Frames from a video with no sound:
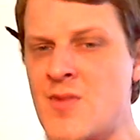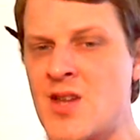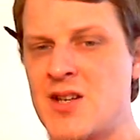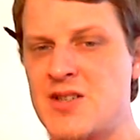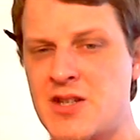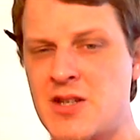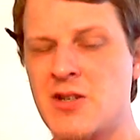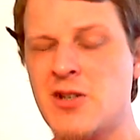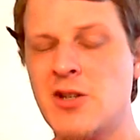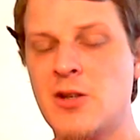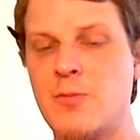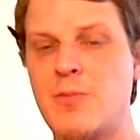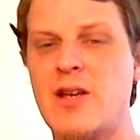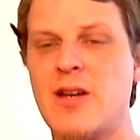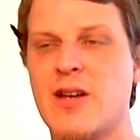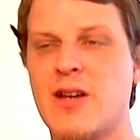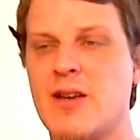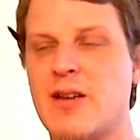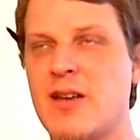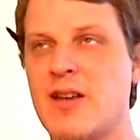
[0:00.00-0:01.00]
Is he going to
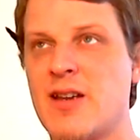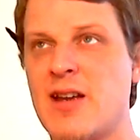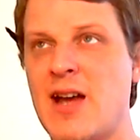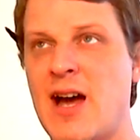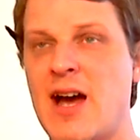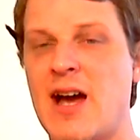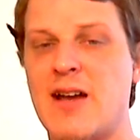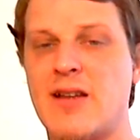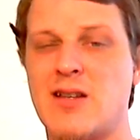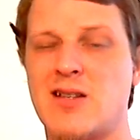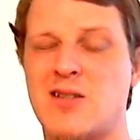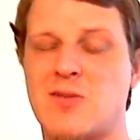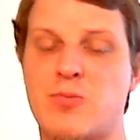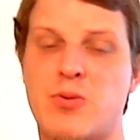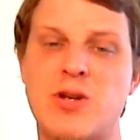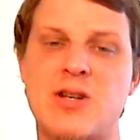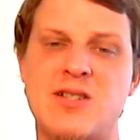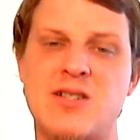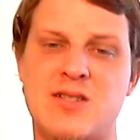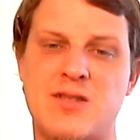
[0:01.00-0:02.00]
be a guy that's
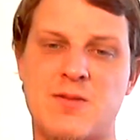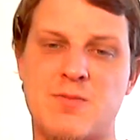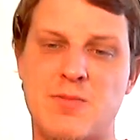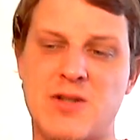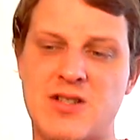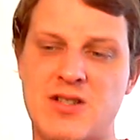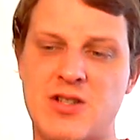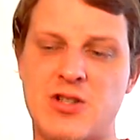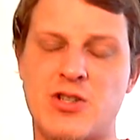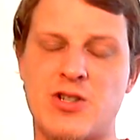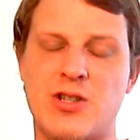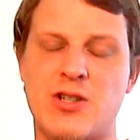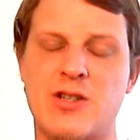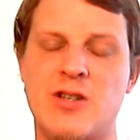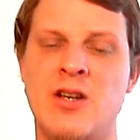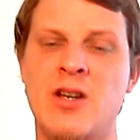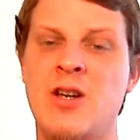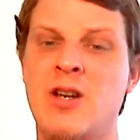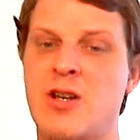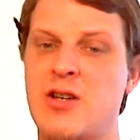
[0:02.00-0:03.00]

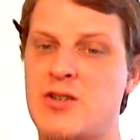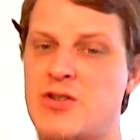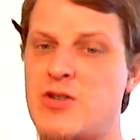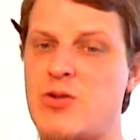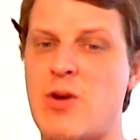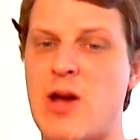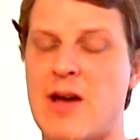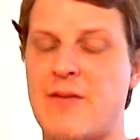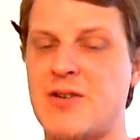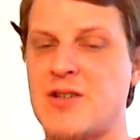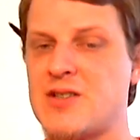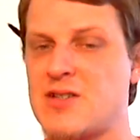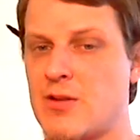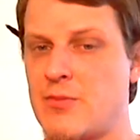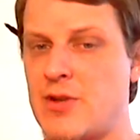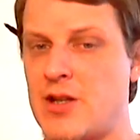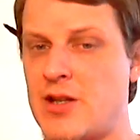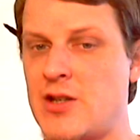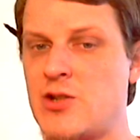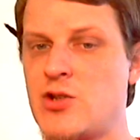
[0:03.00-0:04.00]
predispositioned to having
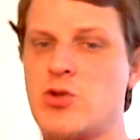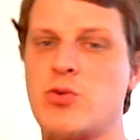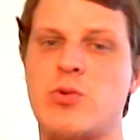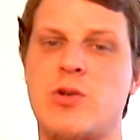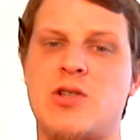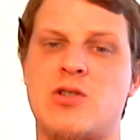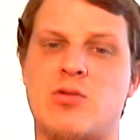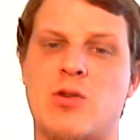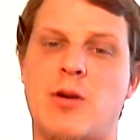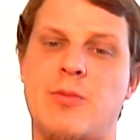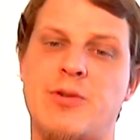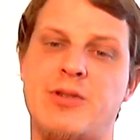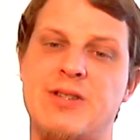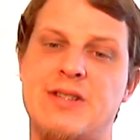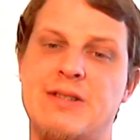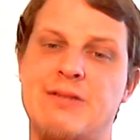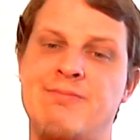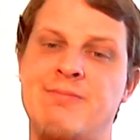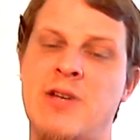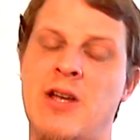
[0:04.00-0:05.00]
some injury
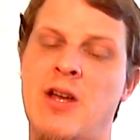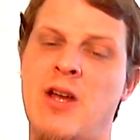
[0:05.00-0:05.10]
troubles?